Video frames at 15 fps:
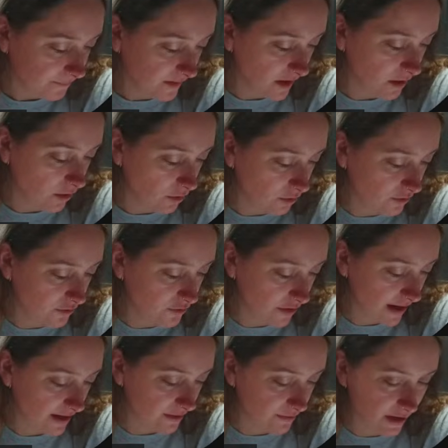old
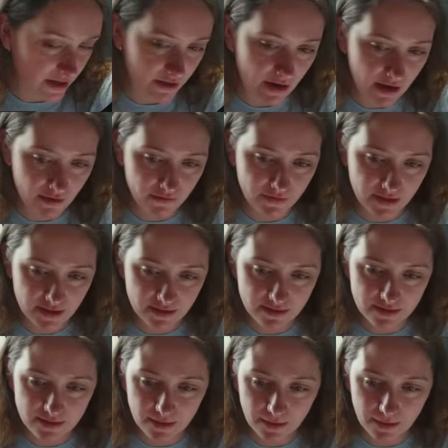Dragon Rider outfits.